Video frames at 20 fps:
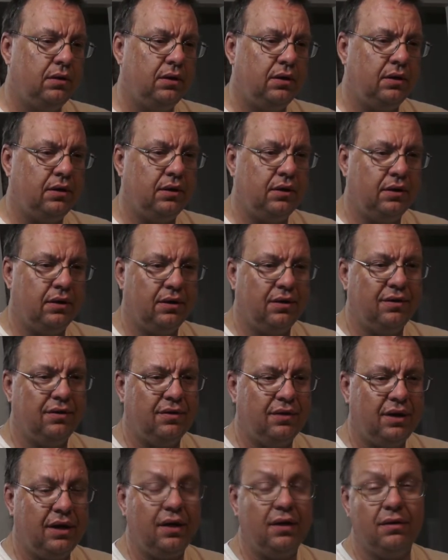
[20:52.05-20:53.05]
and
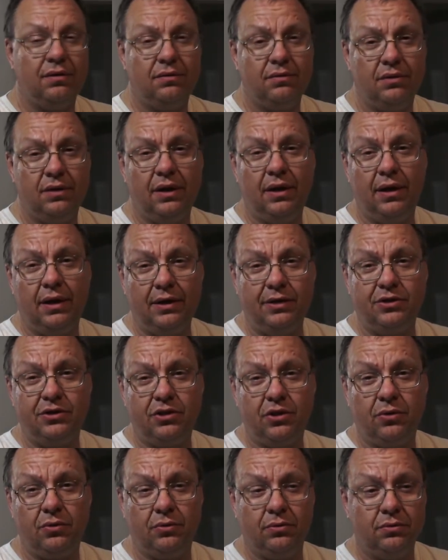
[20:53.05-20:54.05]
yeah, it
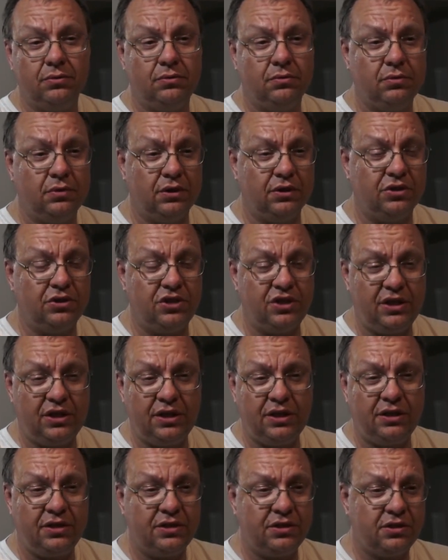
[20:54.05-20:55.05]
showed. The
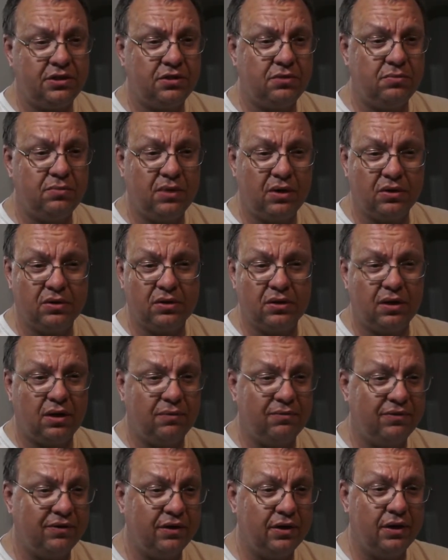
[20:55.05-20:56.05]
cheese melted
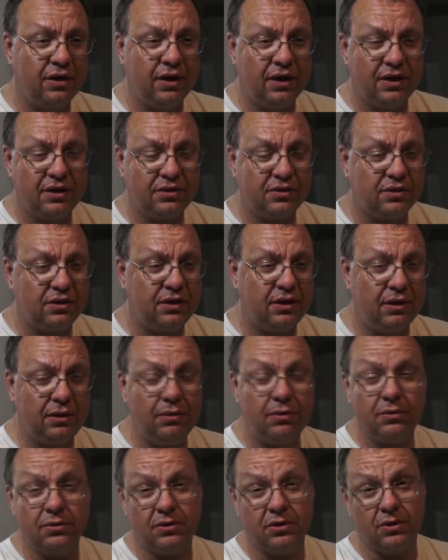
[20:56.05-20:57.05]
up very nicely. It
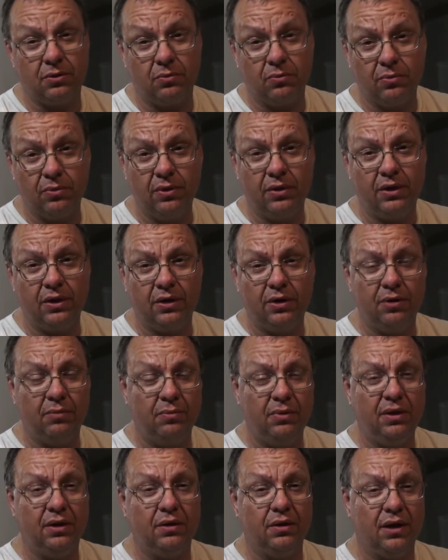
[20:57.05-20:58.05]
was a really good
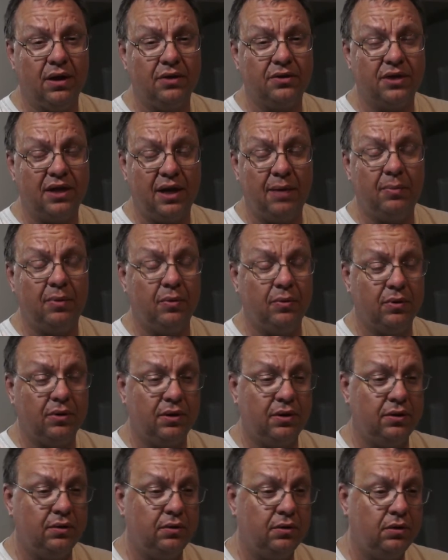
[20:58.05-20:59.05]
meal. I was happy with
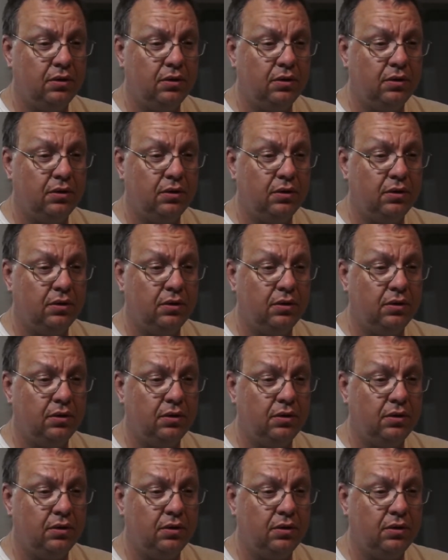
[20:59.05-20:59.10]
it.